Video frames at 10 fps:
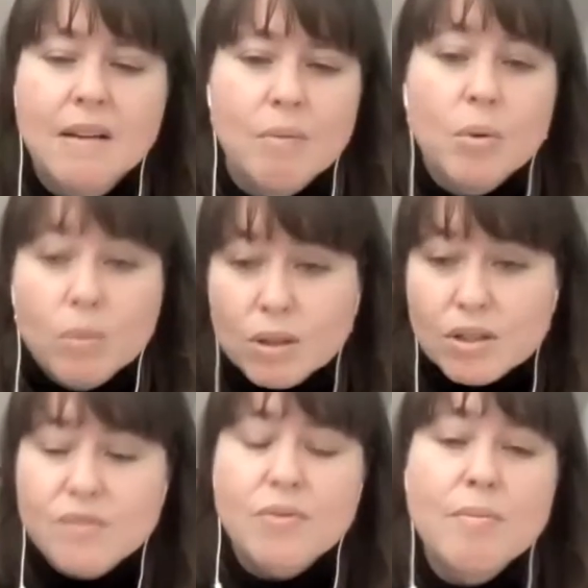what
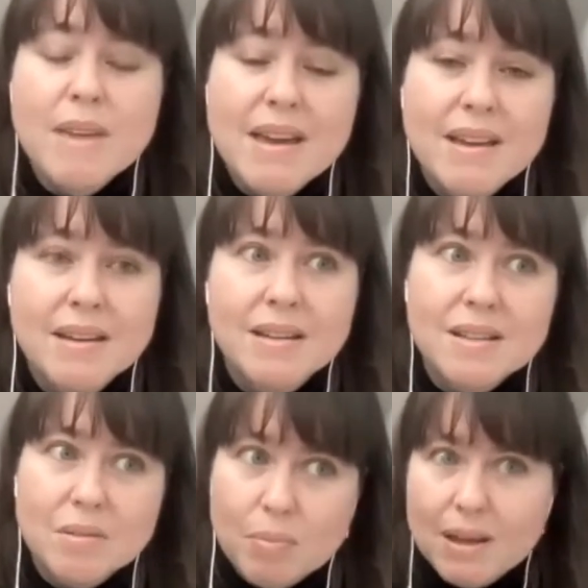works for men
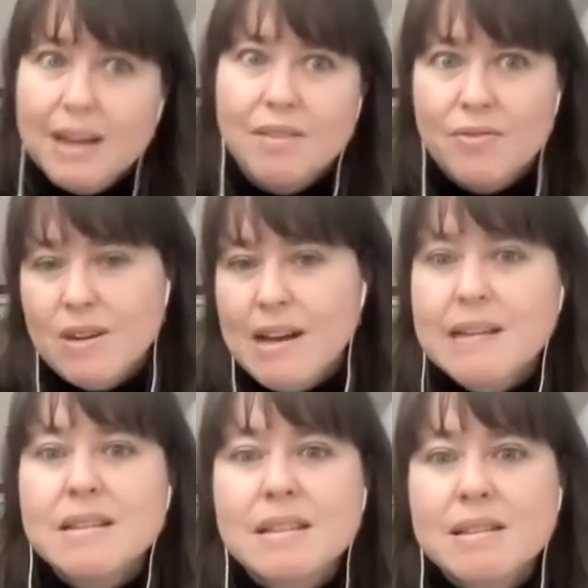to apply it for
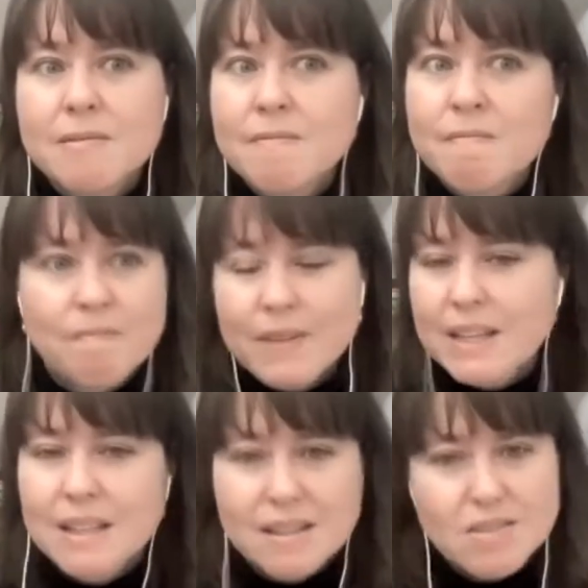us.
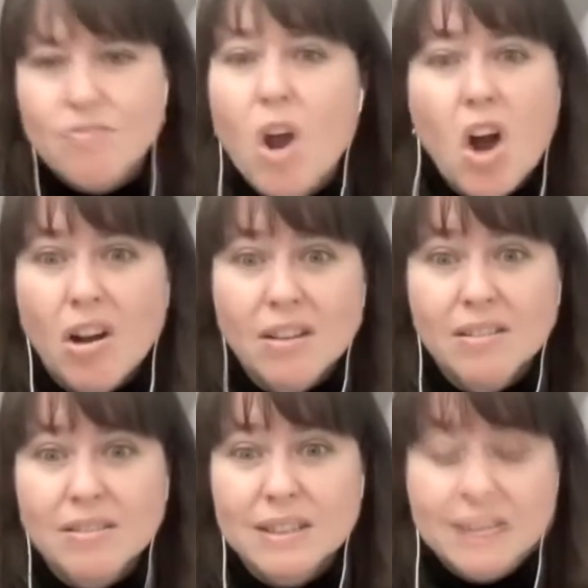And that's
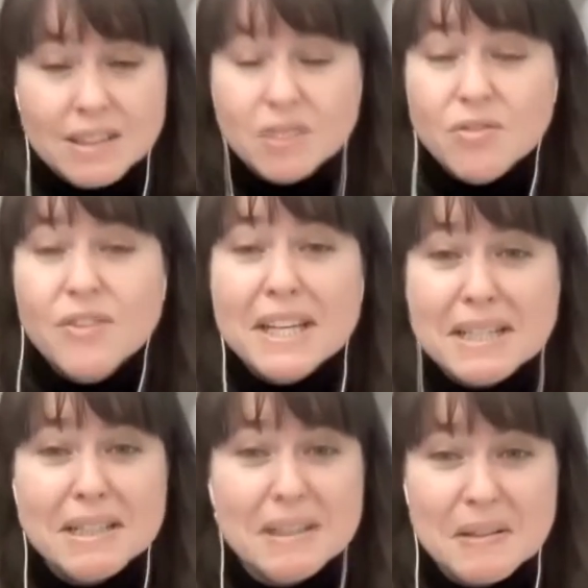wrong. It doesn't fit.